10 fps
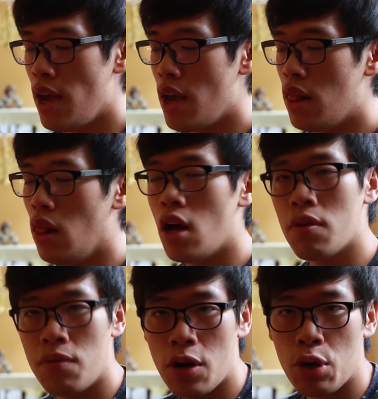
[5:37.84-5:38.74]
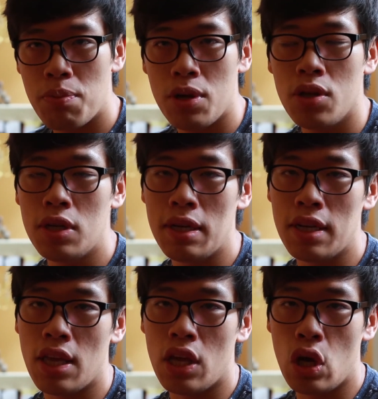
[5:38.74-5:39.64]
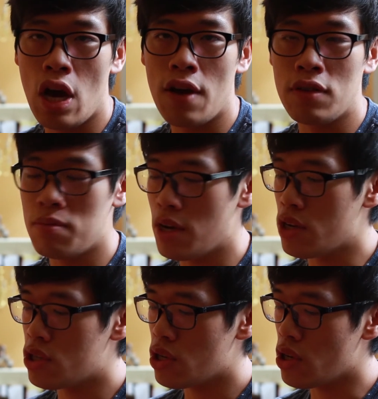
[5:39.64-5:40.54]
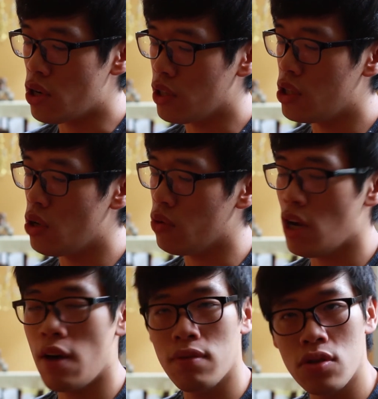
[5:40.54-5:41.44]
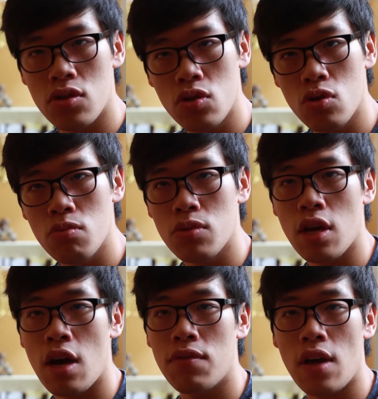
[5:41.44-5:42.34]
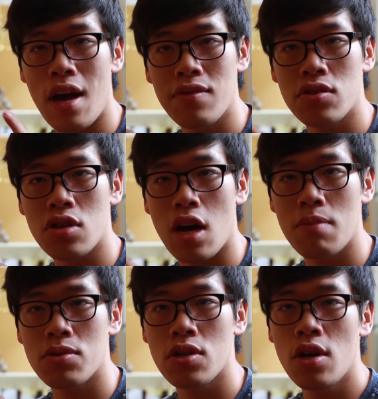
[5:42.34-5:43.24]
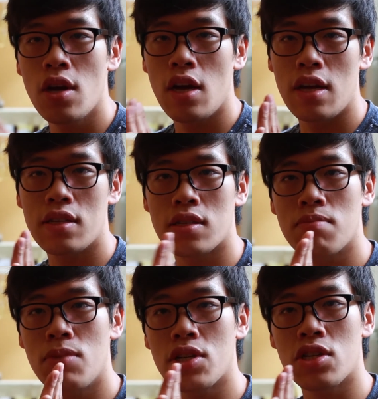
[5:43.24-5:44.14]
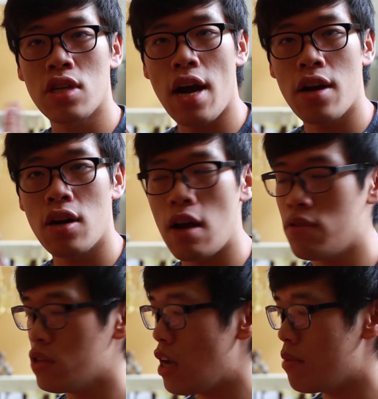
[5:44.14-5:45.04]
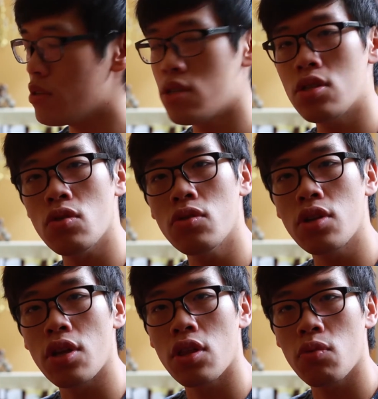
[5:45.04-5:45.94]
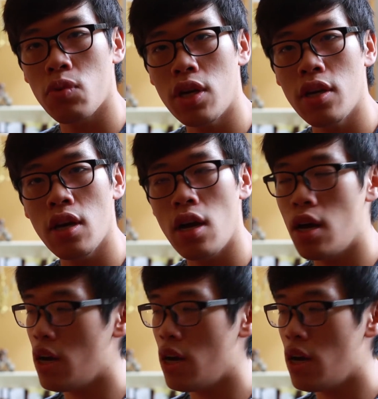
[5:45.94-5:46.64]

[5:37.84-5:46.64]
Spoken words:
a lot of variability that you have to make sure. You have the zoom, you have the f-stops. It's much tighter f-stops. This is only a 3